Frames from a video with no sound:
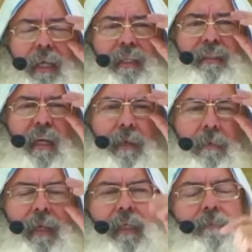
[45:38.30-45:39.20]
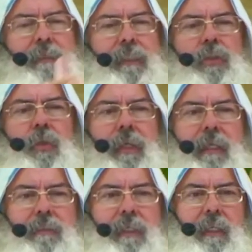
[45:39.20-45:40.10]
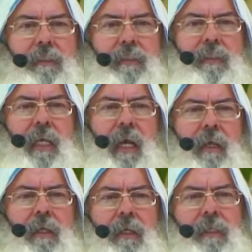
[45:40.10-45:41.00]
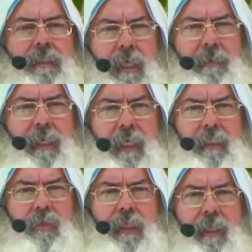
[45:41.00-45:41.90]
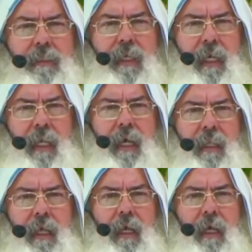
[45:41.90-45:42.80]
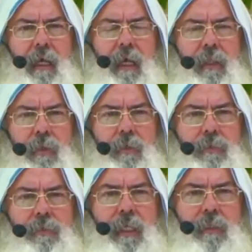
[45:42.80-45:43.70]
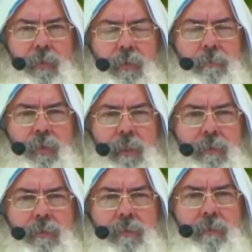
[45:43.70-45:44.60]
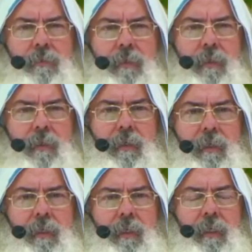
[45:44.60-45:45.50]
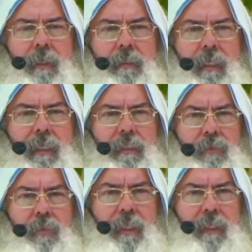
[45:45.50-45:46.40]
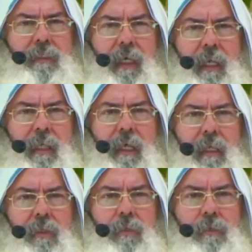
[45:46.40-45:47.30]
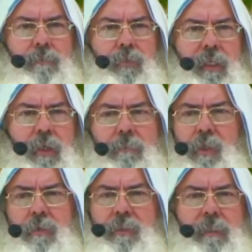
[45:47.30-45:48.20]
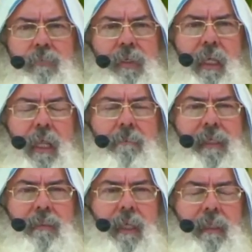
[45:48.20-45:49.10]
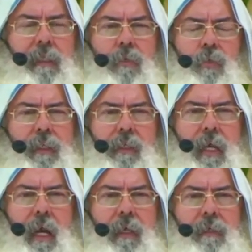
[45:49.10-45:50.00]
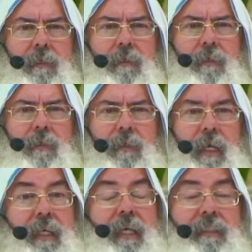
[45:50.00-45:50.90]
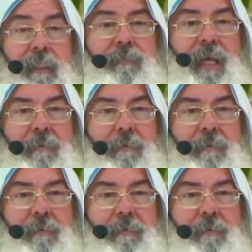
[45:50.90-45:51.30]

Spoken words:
When a goy, a Gentile, dies, and they put their images and their idols and all of those things, he spoke to people and he said, do you know that God doesn't like that? The Almighty doesn't like that?